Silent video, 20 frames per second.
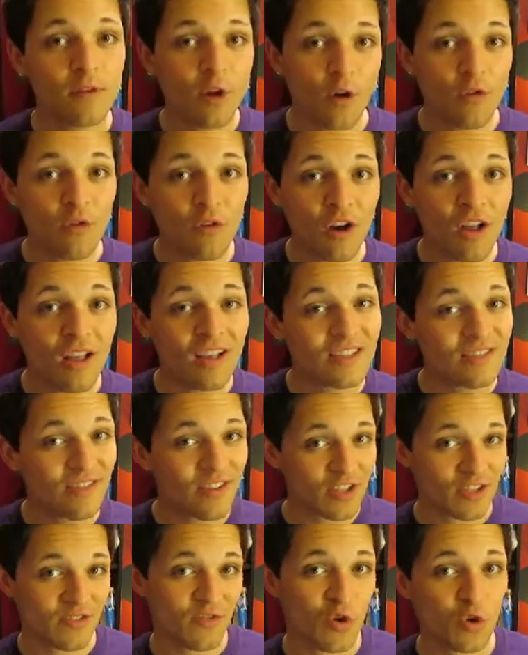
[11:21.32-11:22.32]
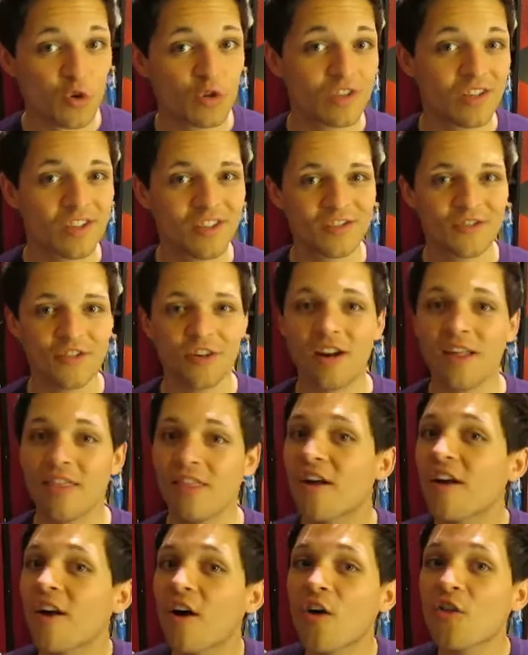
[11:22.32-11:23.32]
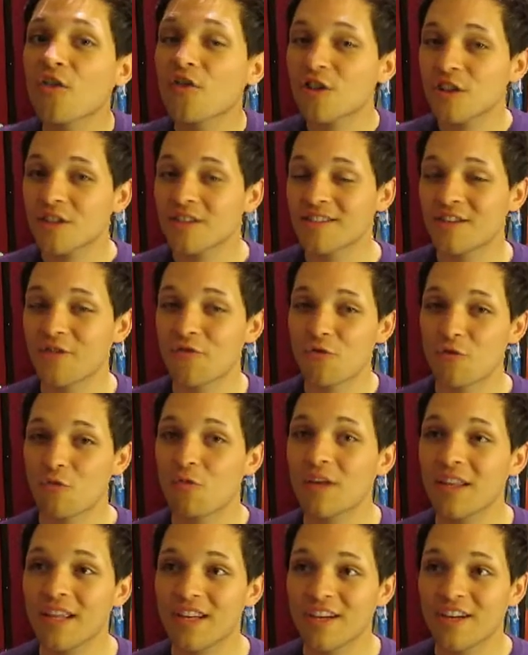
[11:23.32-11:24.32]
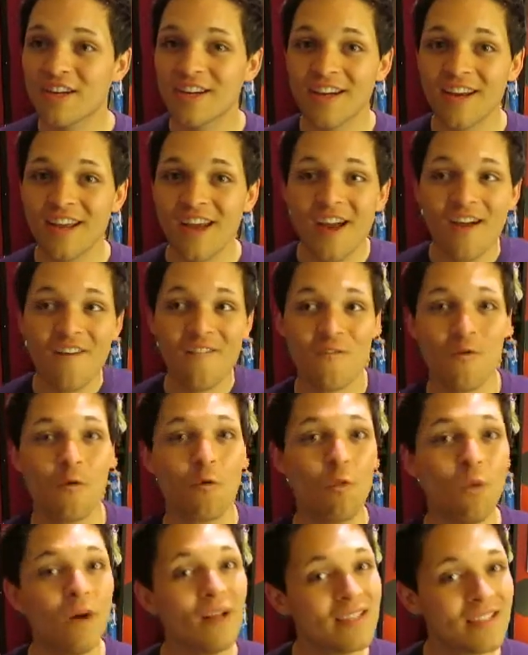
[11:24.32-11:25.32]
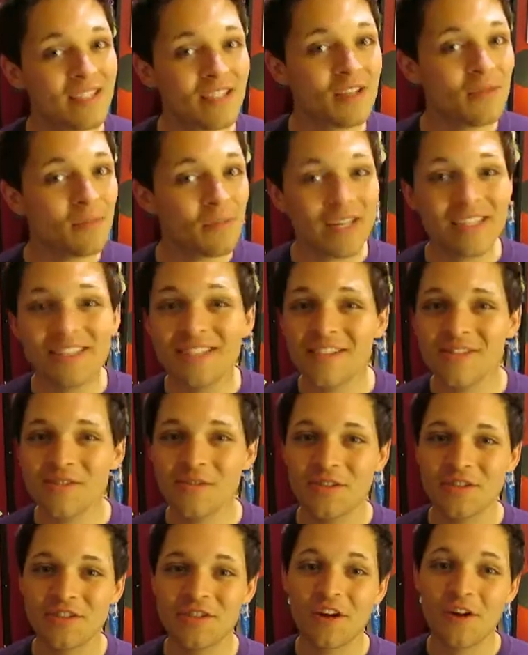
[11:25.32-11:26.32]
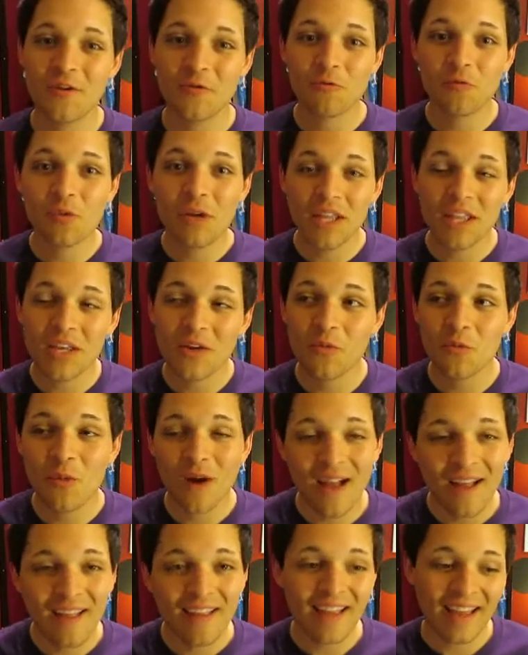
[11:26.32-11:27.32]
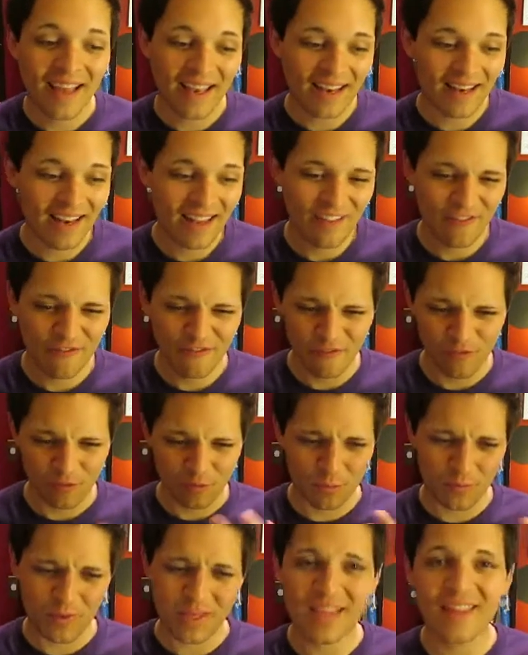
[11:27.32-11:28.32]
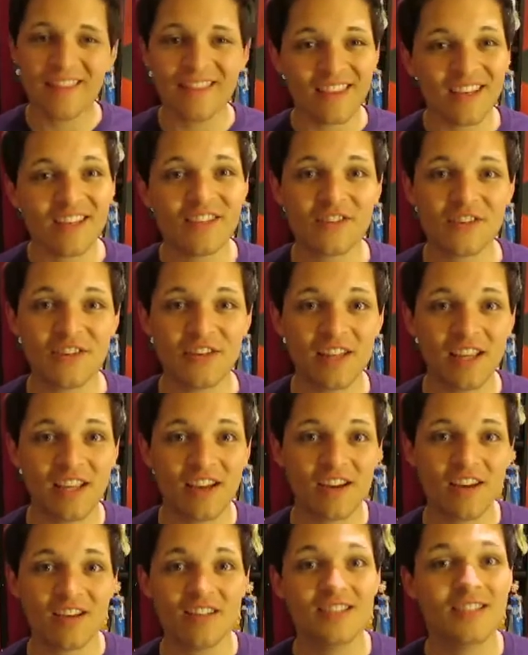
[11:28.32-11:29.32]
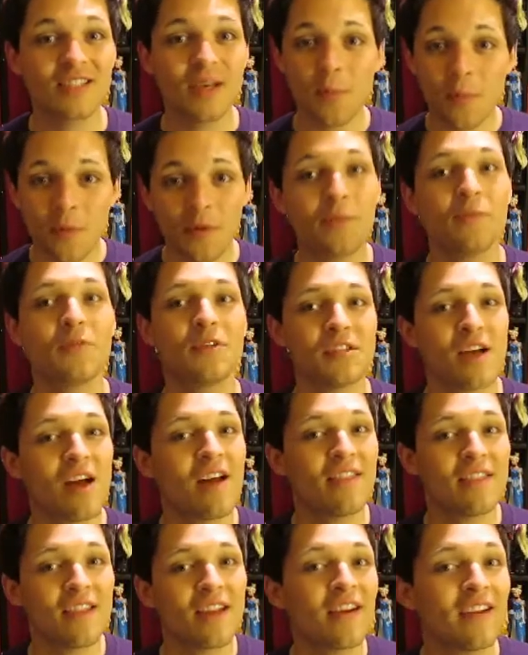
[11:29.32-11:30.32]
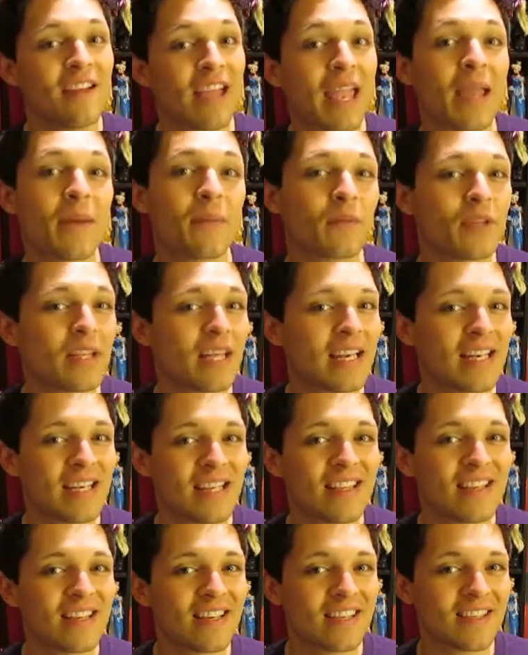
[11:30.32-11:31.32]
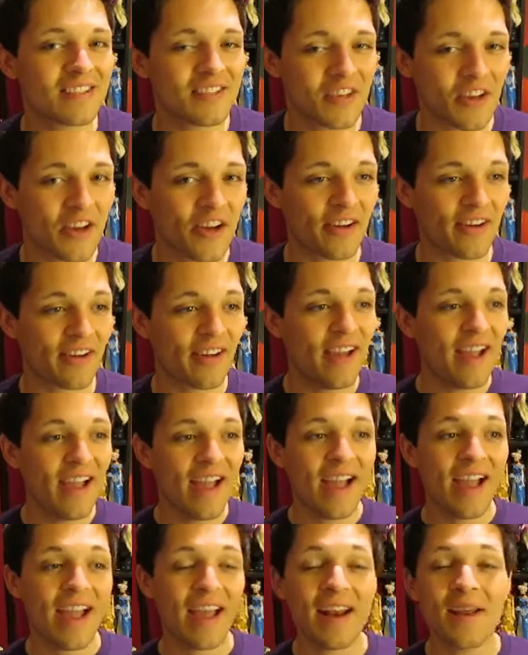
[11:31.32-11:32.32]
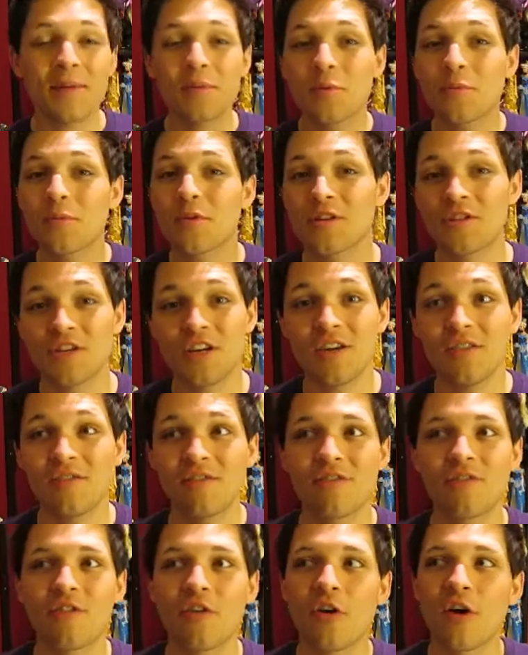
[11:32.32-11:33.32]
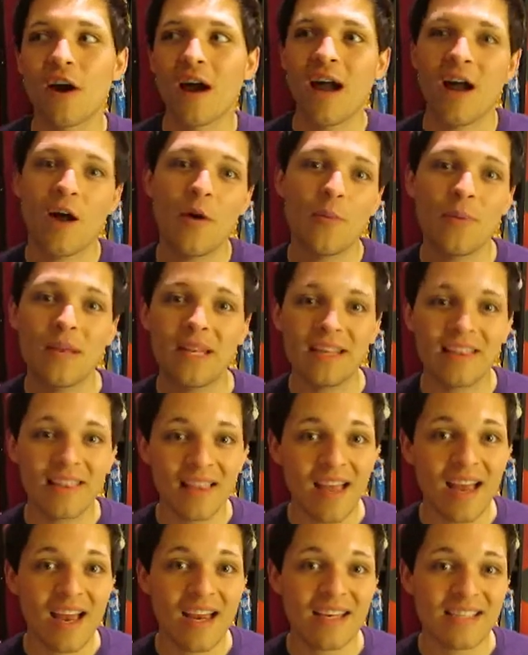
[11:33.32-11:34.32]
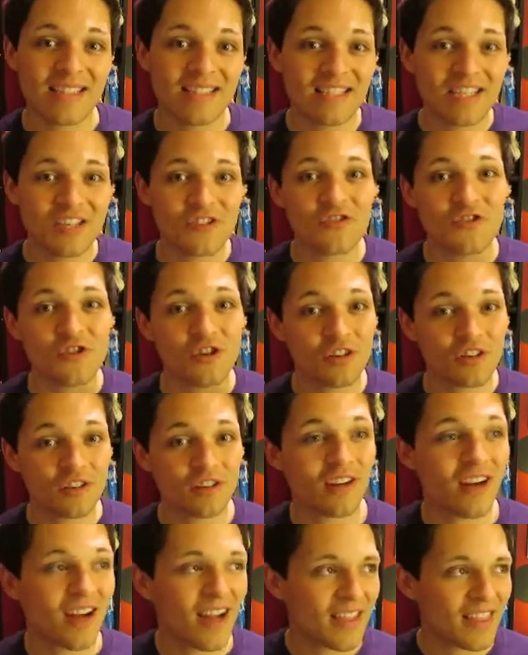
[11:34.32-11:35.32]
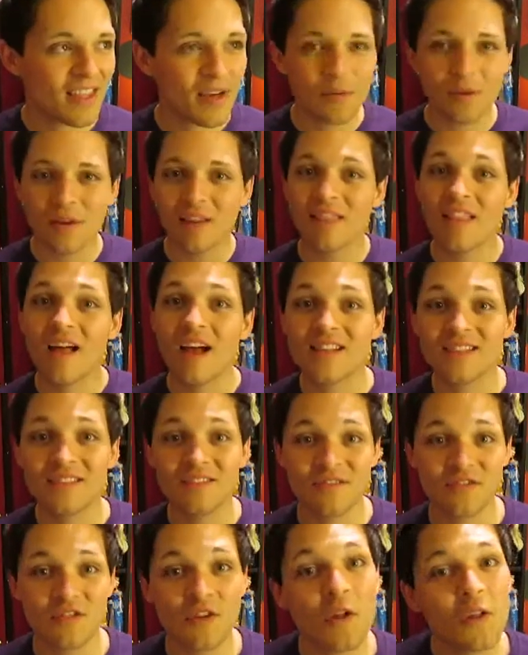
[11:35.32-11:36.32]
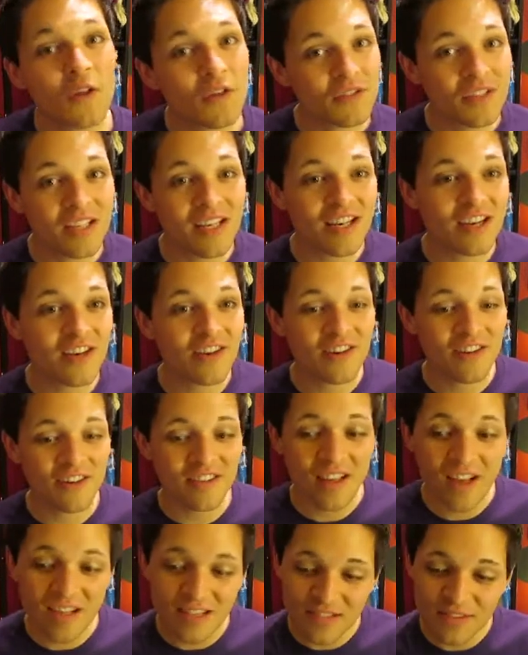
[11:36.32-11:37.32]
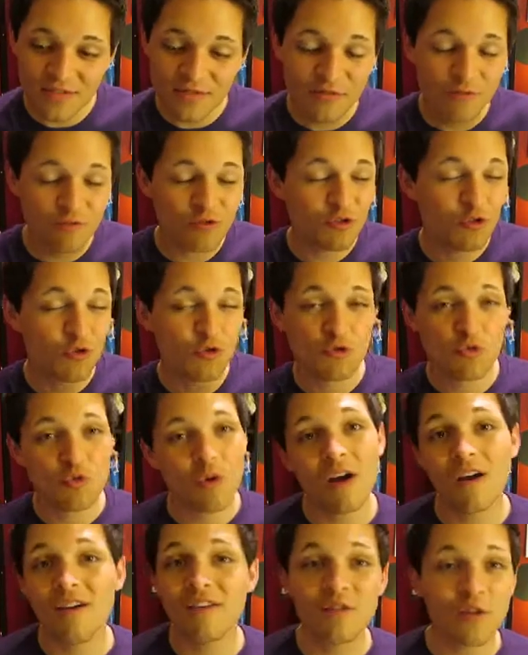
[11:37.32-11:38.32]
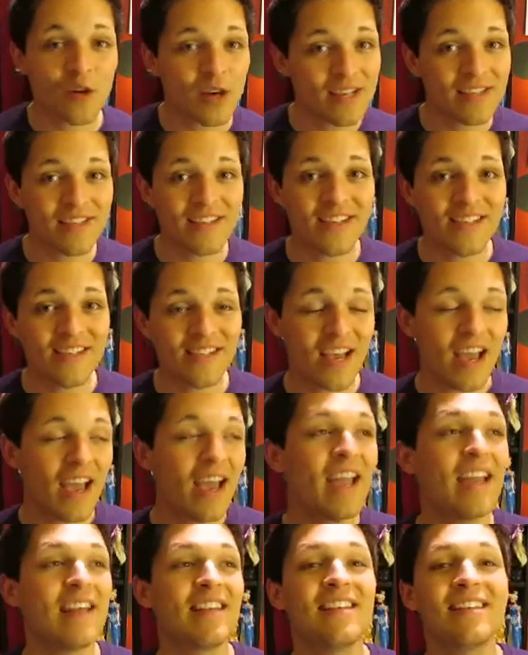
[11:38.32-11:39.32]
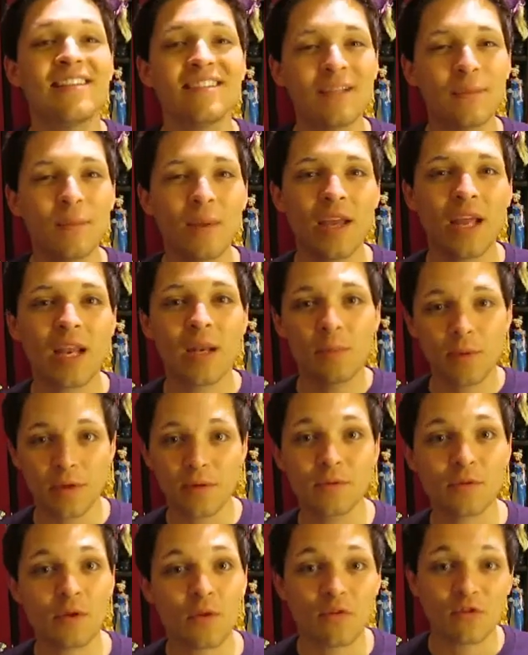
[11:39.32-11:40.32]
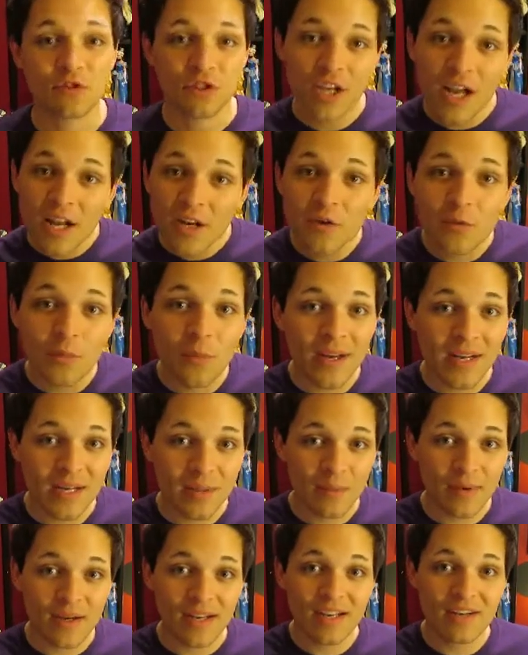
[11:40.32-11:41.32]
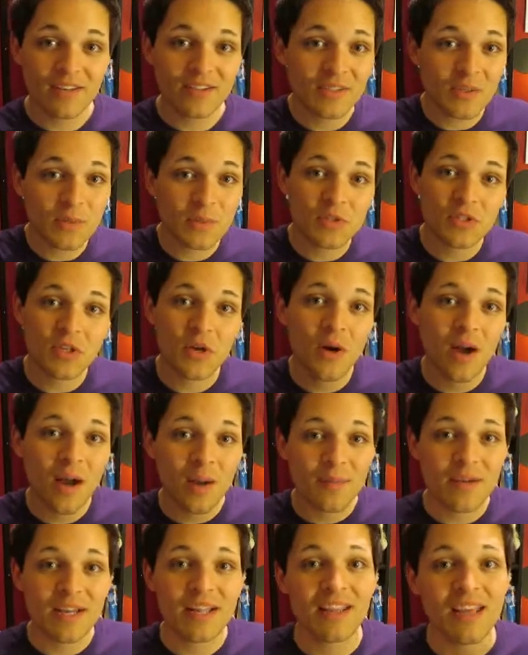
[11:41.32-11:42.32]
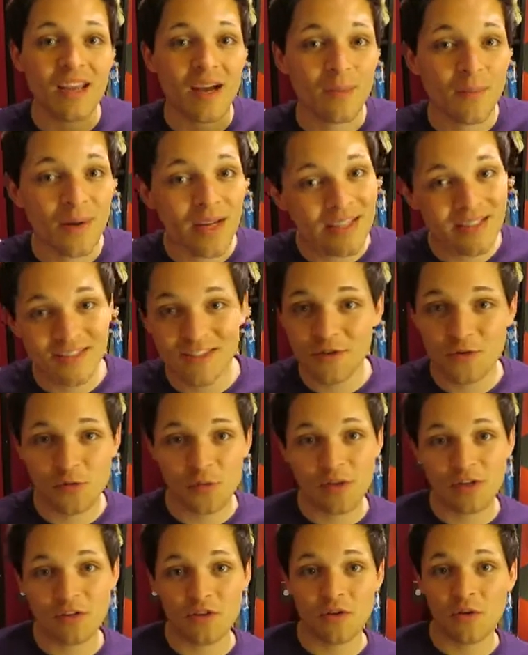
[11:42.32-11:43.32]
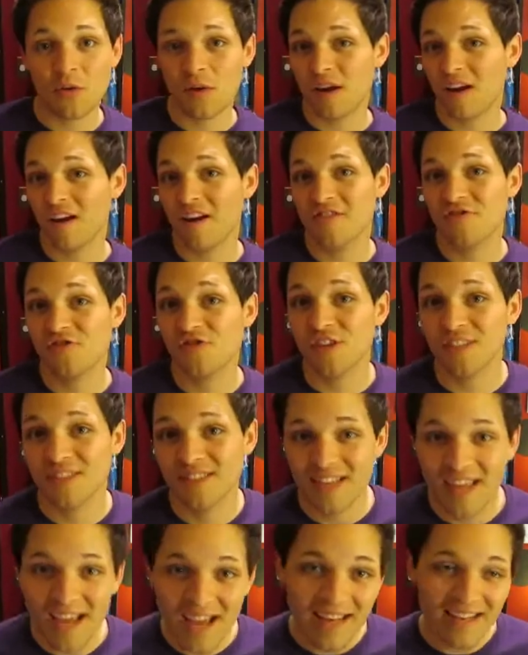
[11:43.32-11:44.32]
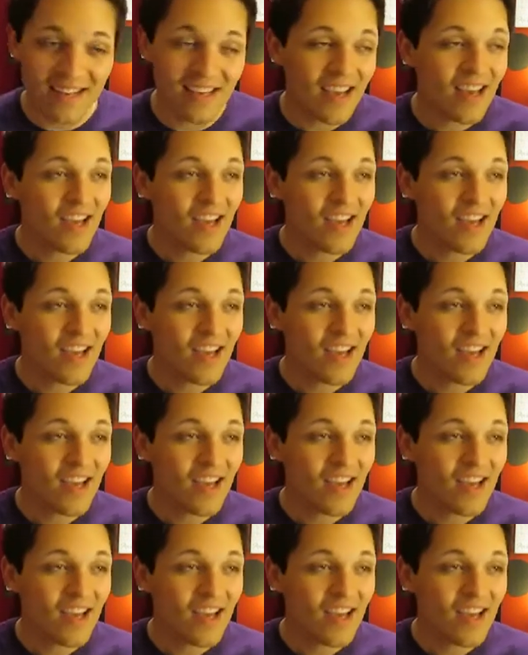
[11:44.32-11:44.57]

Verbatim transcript: Overall, as far as vocals are concerned, I thought all the girls sounded really good. For once, the mixing was done really well, and for being this early on, someone was on their game when they did this song. And I'm appreciative for how many lines each girl got. There were lots of solos that I heard, lots of strong voices. It didn't seem like anybody was overshadowed by anybody else. There was no Abe and the Abet situation going on just yet.